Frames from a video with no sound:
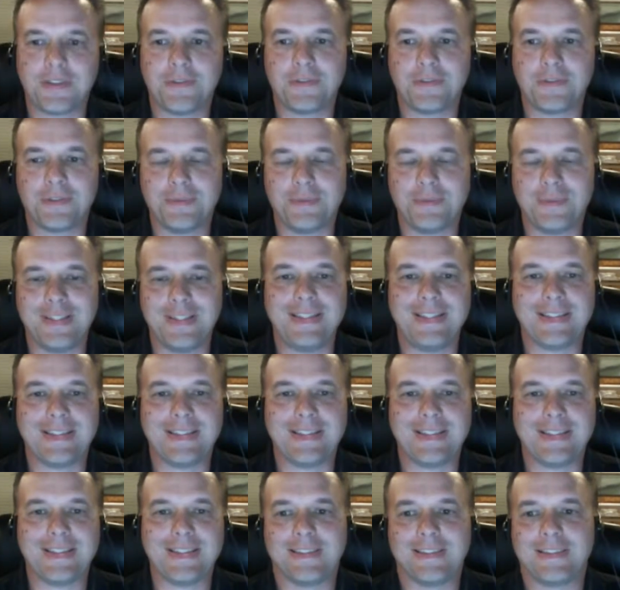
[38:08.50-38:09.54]
some
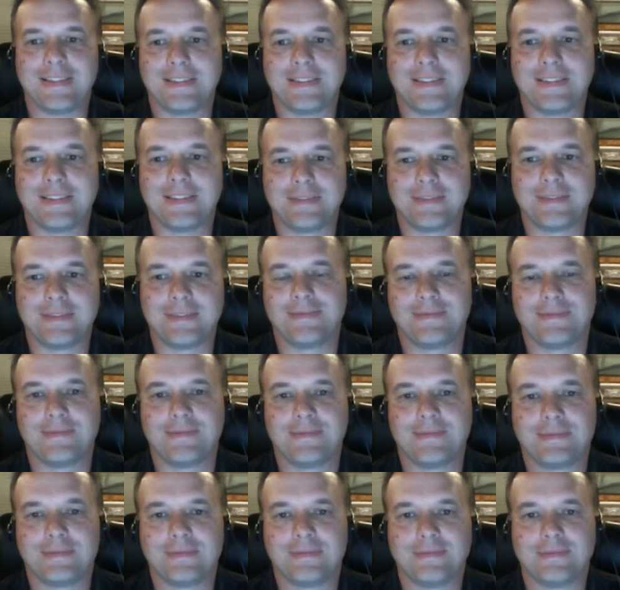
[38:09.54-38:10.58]
Linux
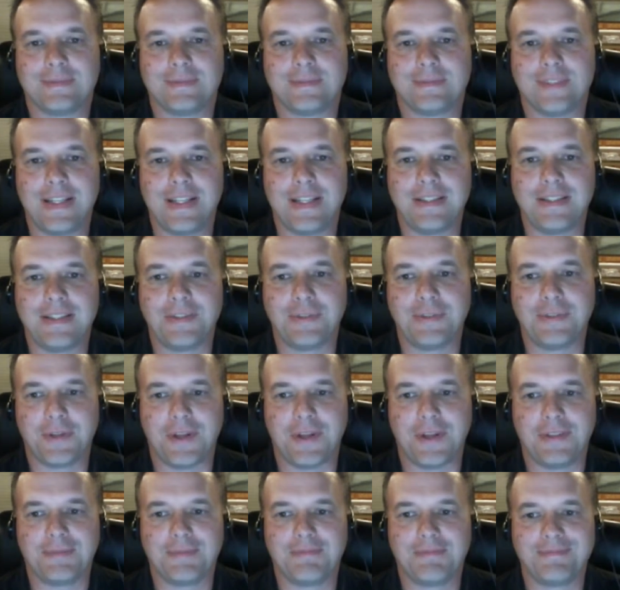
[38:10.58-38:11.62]
and
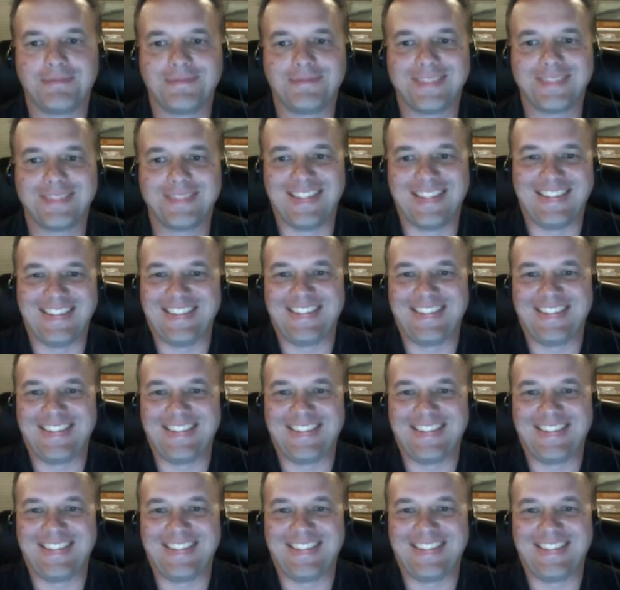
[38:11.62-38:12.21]
install it.